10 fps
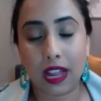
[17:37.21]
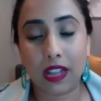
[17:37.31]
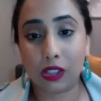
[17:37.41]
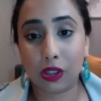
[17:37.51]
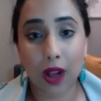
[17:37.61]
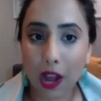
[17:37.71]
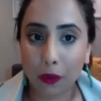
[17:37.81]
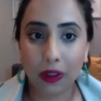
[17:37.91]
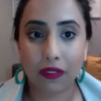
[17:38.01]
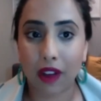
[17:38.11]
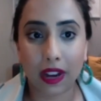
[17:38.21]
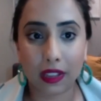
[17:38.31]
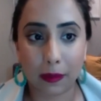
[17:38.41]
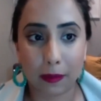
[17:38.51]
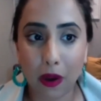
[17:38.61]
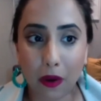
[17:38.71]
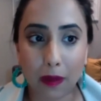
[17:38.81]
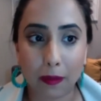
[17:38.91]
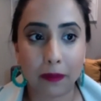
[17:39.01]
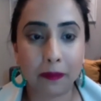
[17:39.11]
And so how do we find them out? I
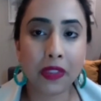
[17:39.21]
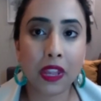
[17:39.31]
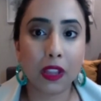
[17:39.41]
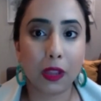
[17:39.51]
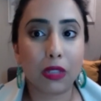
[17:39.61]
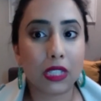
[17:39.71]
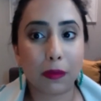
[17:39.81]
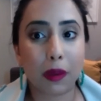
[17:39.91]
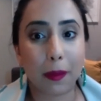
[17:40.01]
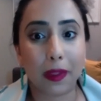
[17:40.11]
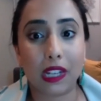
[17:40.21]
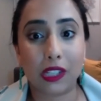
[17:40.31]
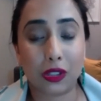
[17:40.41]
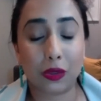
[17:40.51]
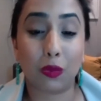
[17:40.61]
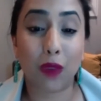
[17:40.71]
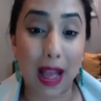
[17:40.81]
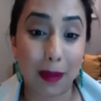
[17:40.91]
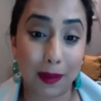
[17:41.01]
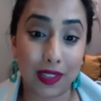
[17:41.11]
mean, the Muslim population is
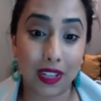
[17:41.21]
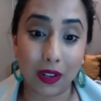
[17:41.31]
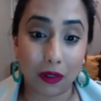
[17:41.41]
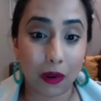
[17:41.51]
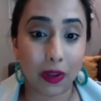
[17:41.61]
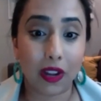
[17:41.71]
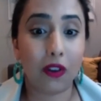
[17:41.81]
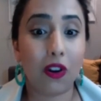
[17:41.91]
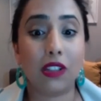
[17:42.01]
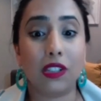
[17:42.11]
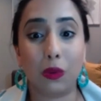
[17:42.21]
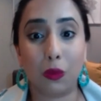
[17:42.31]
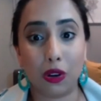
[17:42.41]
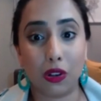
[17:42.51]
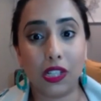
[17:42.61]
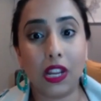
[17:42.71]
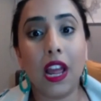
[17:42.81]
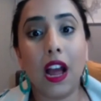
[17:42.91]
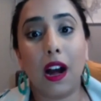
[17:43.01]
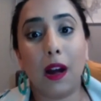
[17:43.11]
rapidly growing across the world,
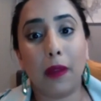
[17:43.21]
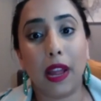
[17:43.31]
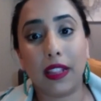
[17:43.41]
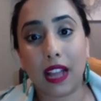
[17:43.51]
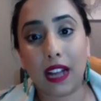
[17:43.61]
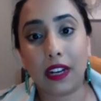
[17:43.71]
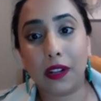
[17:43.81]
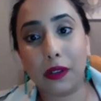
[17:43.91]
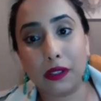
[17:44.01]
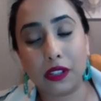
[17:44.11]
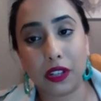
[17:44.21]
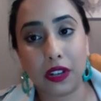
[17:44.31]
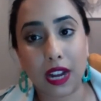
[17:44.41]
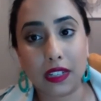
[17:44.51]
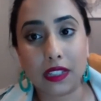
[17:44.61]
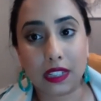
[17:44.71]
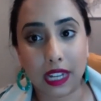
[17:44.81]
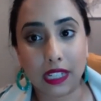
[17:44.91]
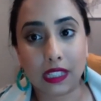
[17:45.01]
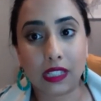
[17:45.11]
um, and that includes the United
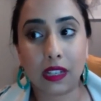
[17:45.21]
States.